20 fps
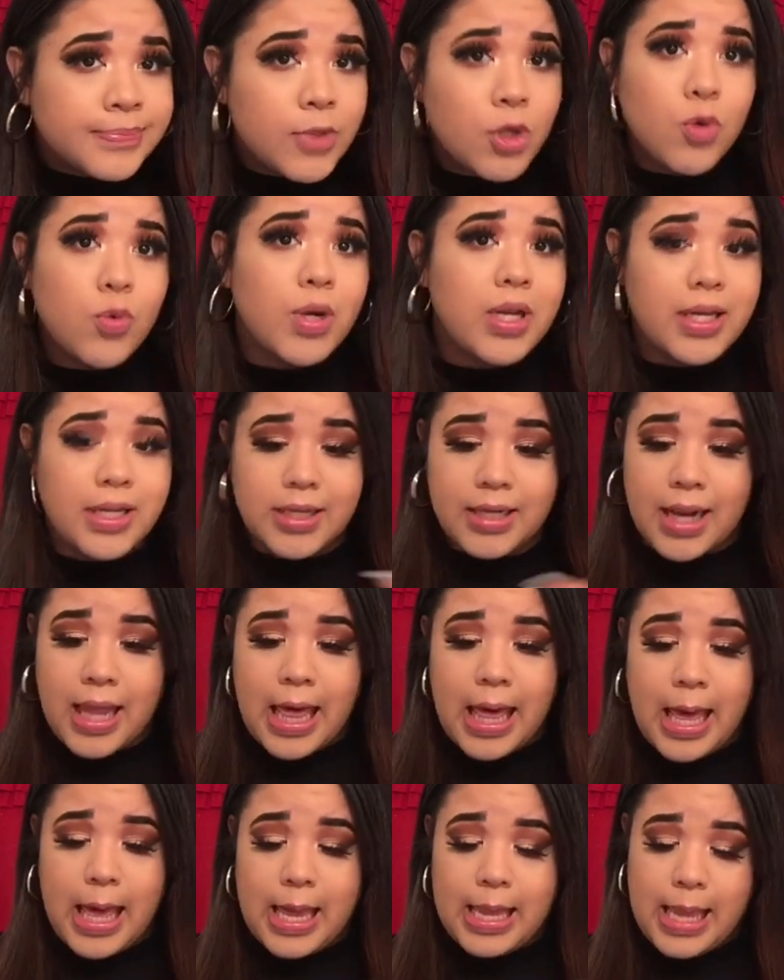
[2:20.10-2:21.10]
use it.
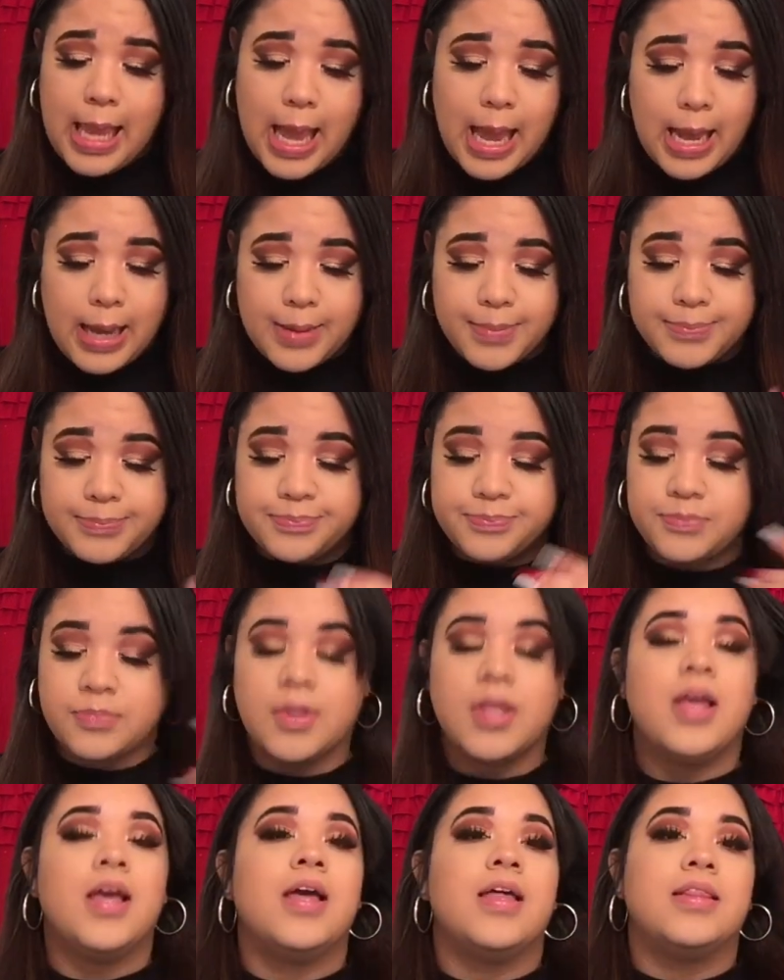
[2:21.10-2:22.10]
Like yeah.
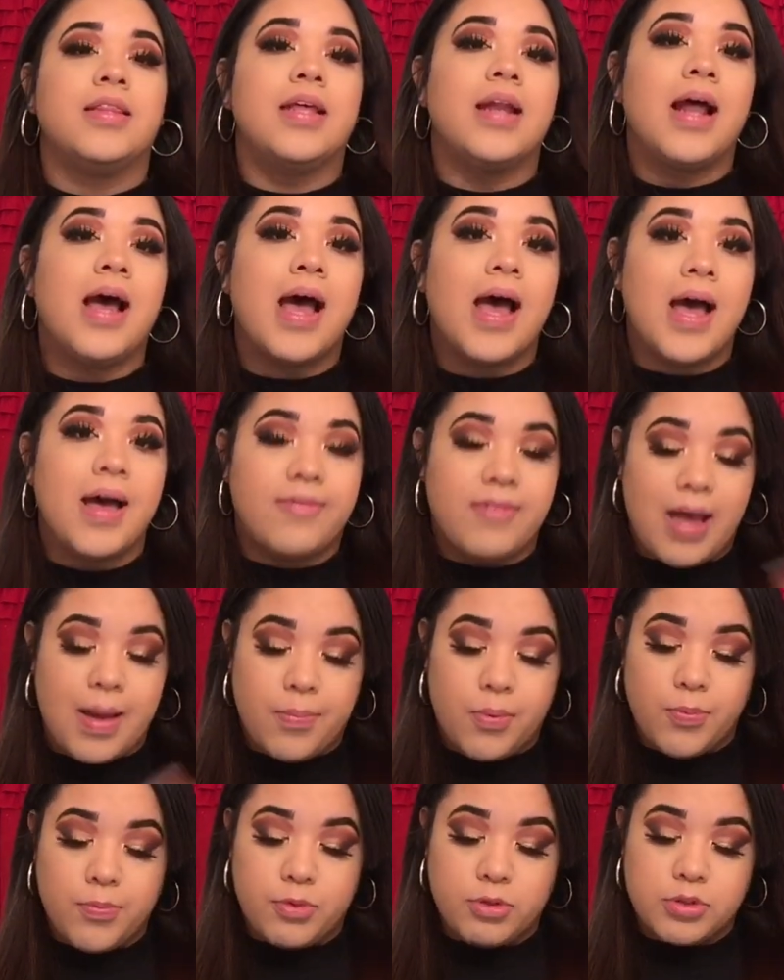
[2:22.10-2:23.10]
Then I have
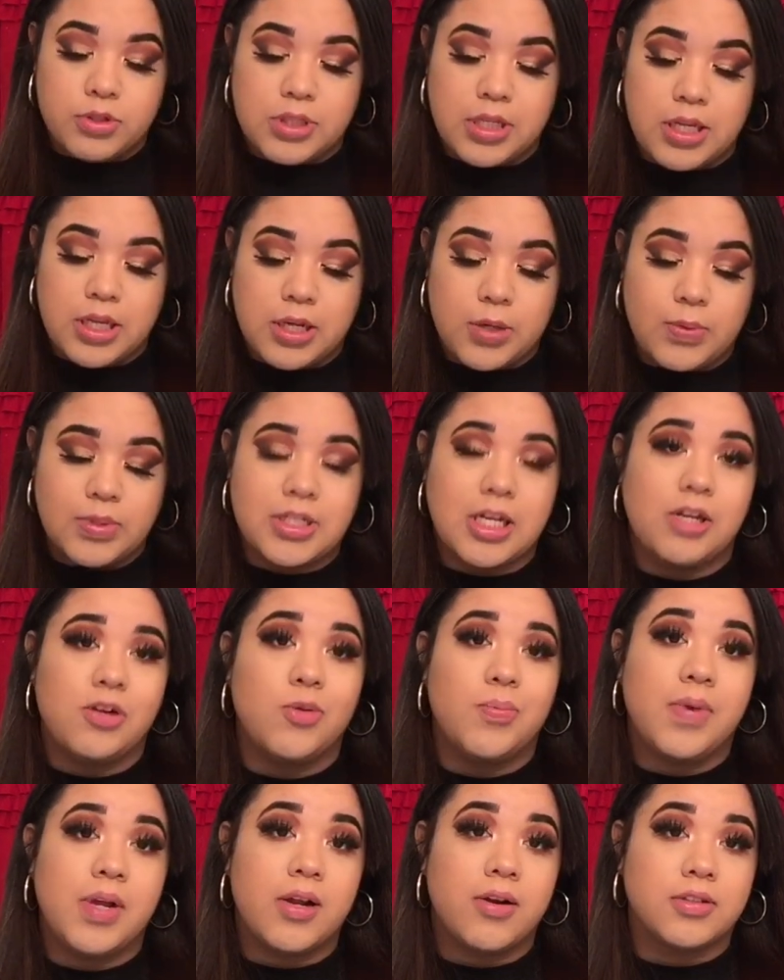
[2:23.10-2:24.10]
Apple Music, which I
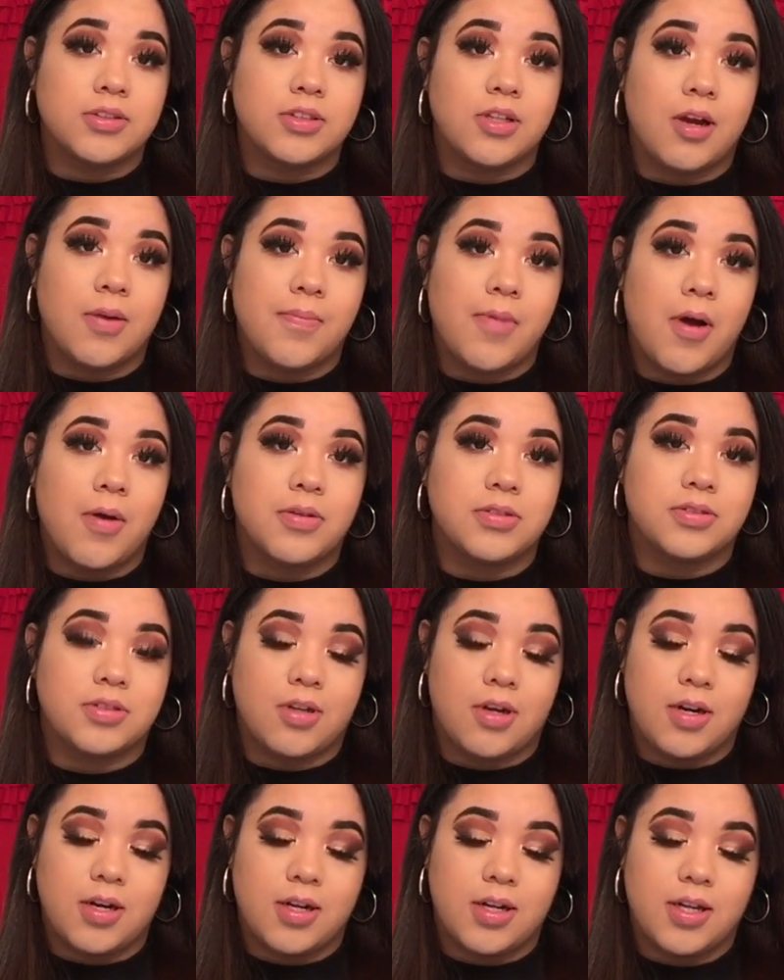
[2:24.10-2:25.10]
do plan on start on
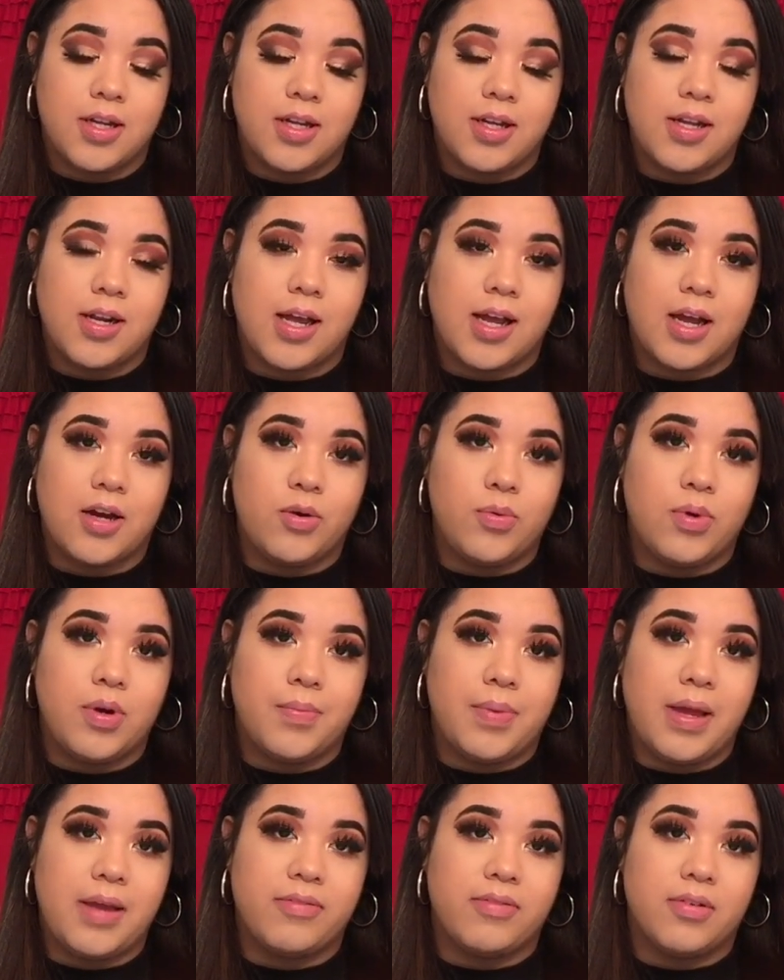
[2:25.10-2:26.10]
starting it. Like I do want
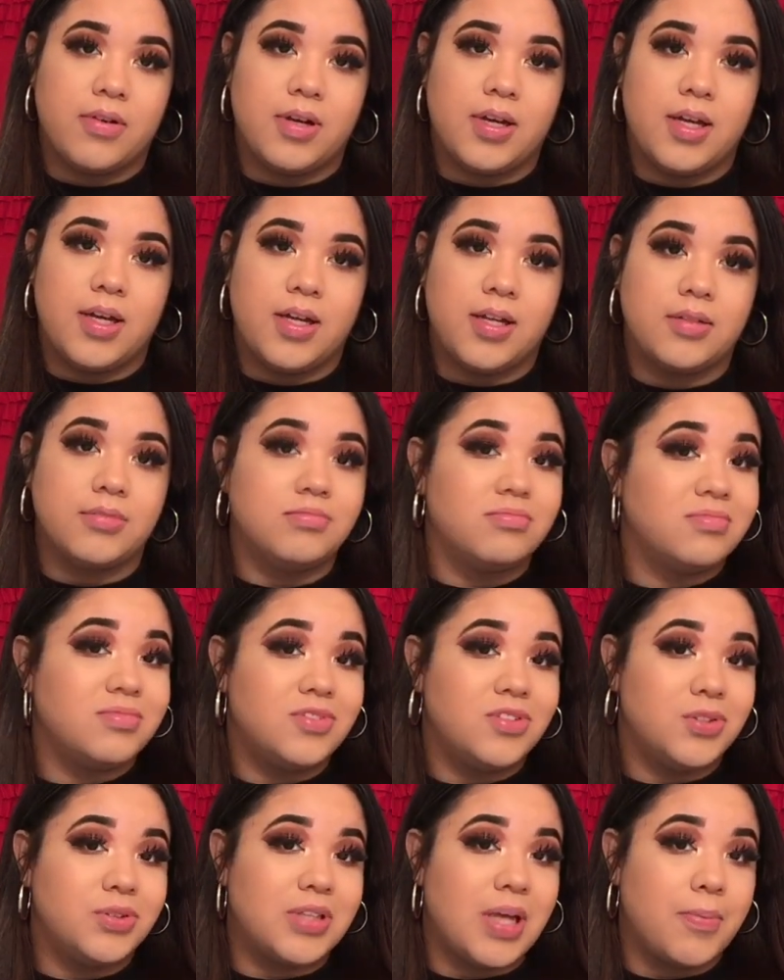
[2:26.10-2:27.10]
to pay for it
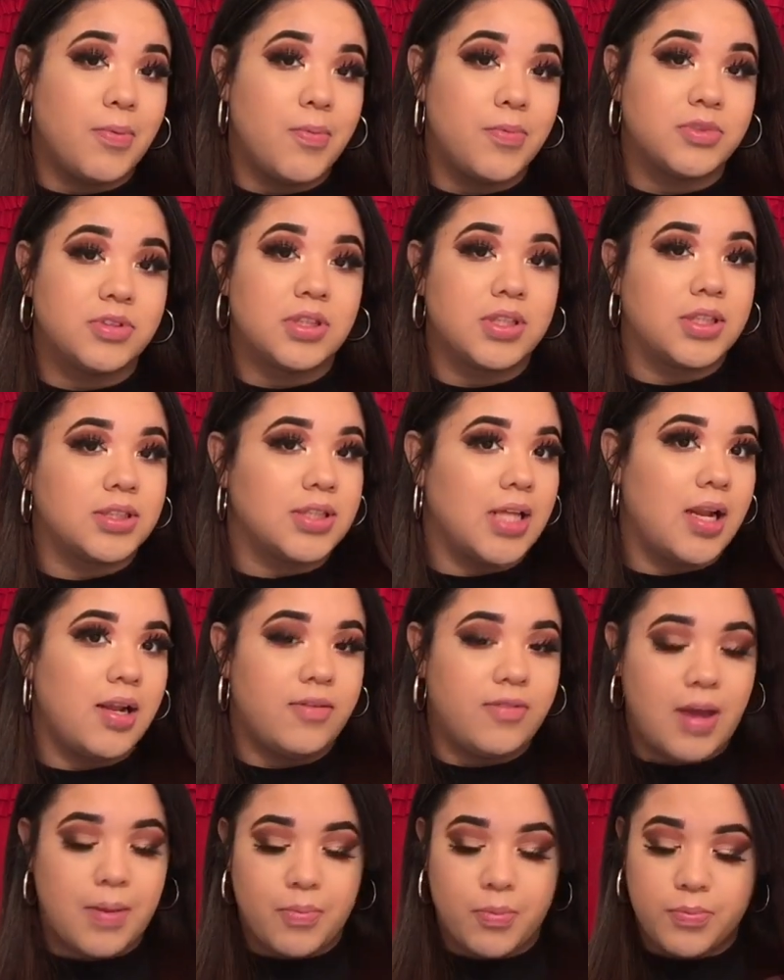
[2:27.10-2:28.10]
and use Apple Music because I
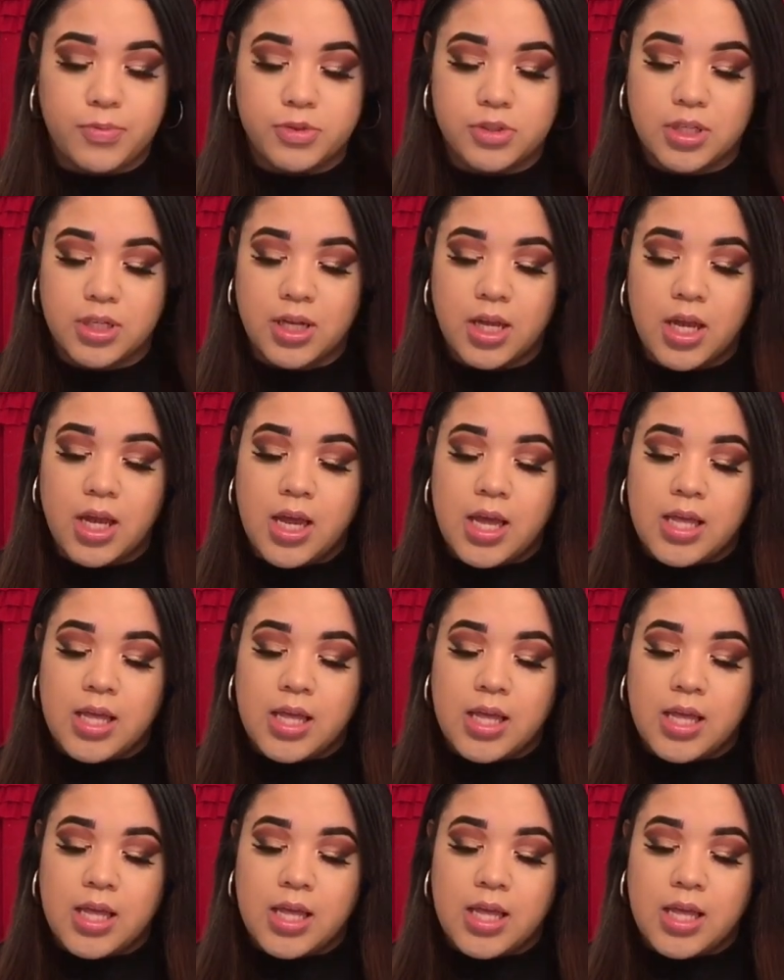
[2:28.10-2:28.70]
love Apple Music.